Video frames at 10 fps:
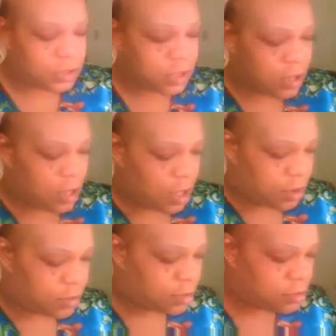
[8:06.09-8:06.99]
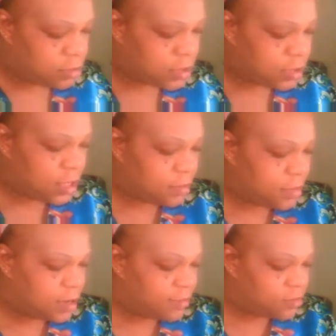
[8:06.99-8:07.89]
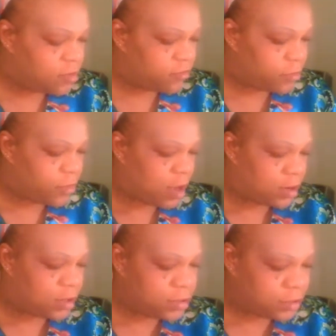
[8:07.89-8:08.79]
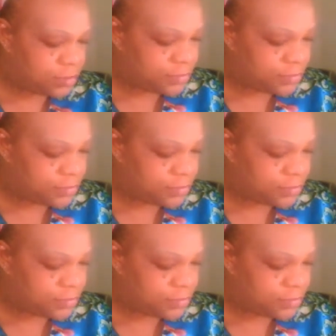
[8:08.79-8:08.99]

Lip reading: And what I do is I take my leftover product,